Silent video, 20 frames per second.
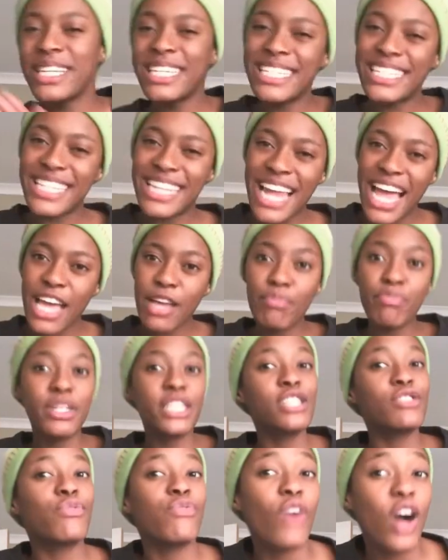please like,
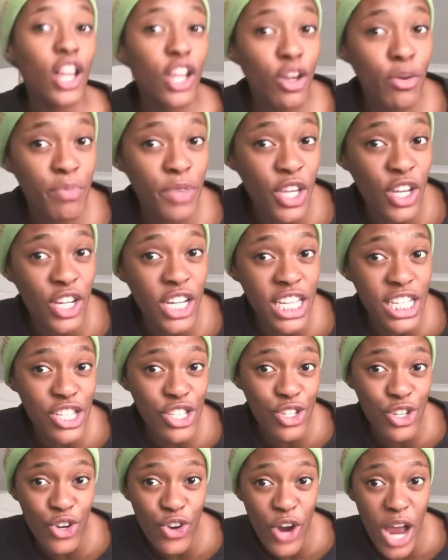please follow me on
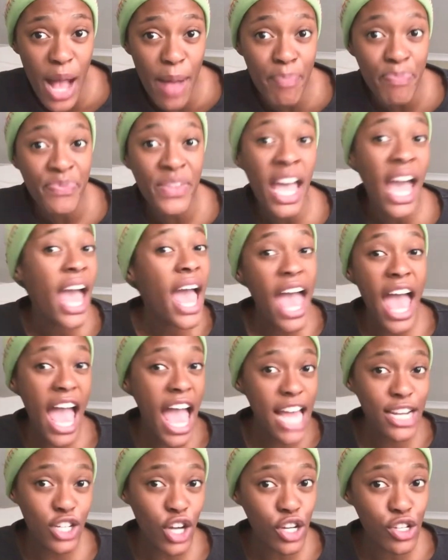Instagram
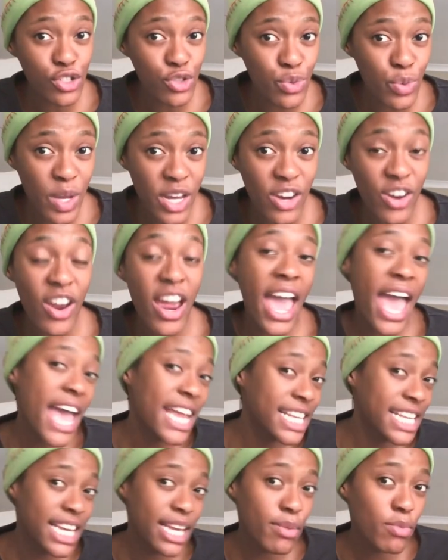and on Twitter
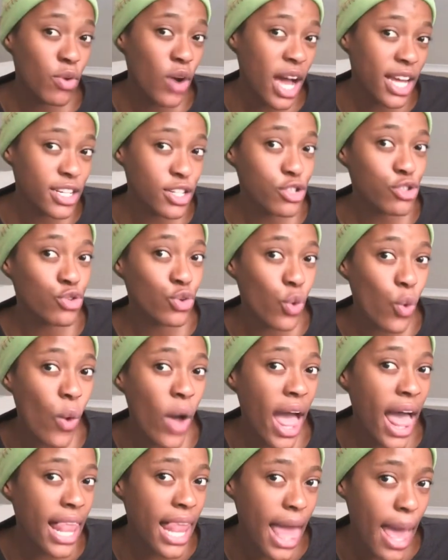at
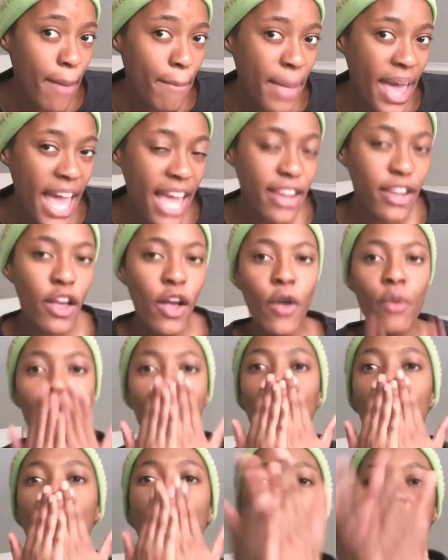Lebo_LMN.
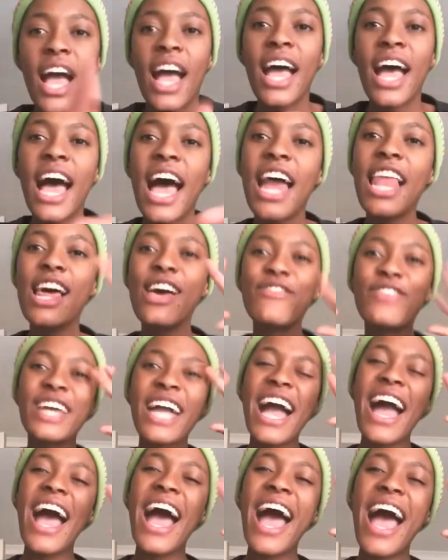I love you
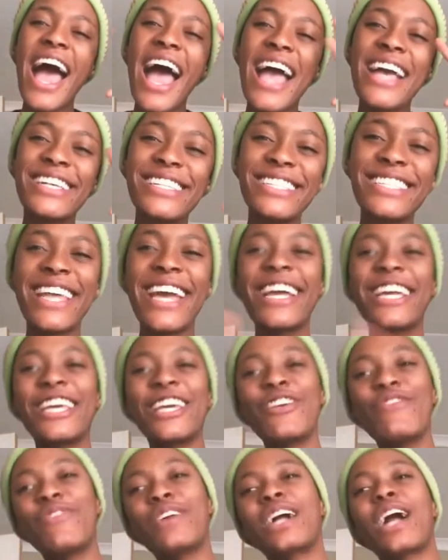guys.
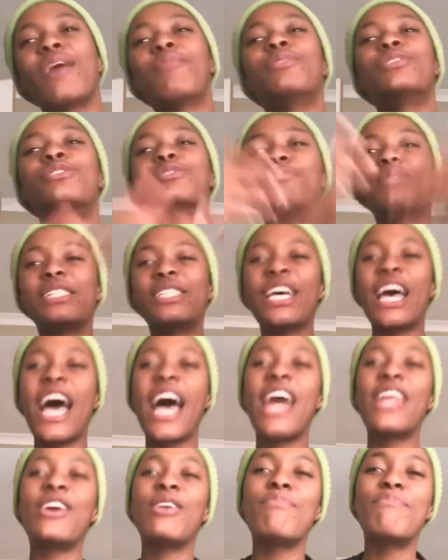Thank you for coming to my
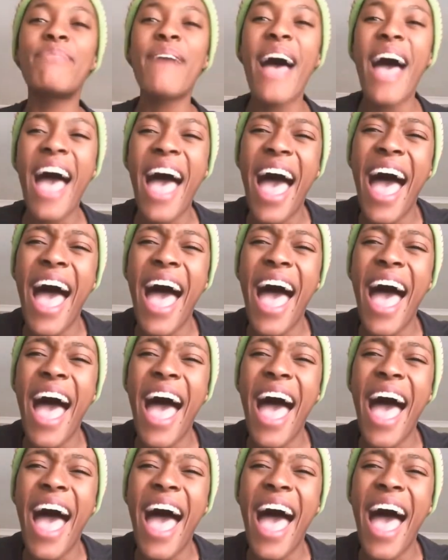channel. Bye.